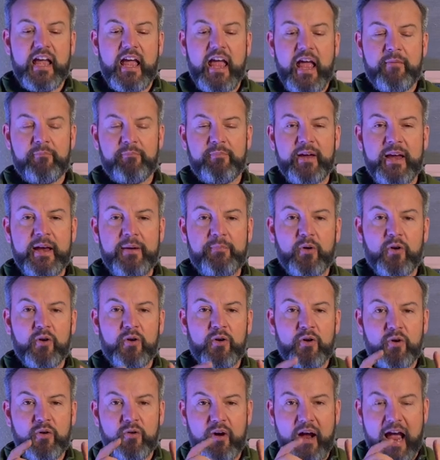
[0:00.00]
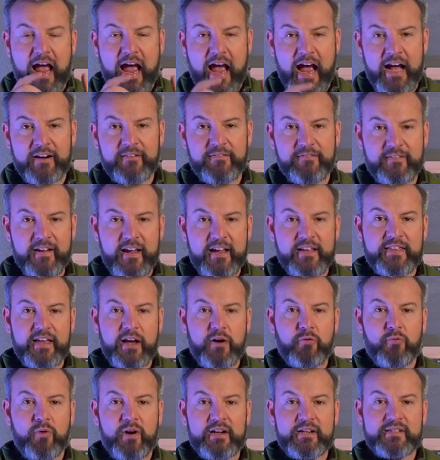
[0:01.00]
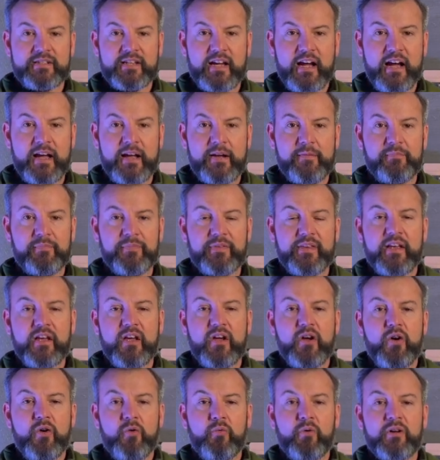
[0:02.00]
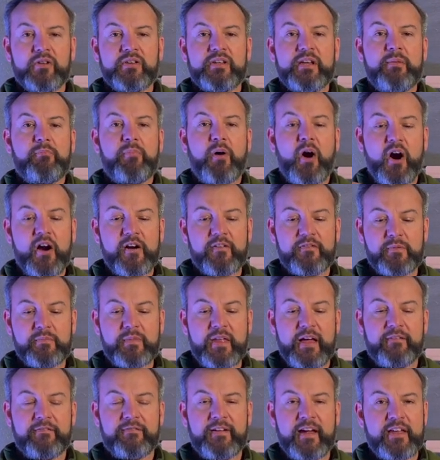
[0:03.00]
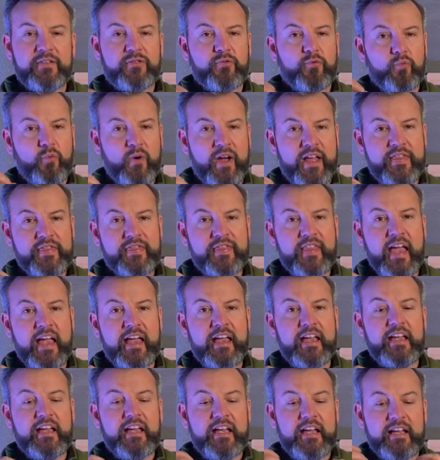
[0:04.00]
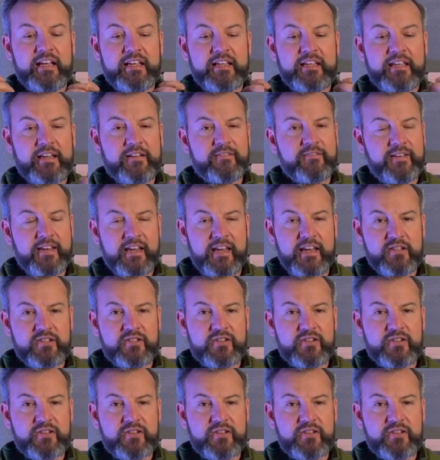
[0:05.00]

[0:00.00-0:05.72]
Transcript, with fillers: And people who had faith at one time will depart from that faith when they give heed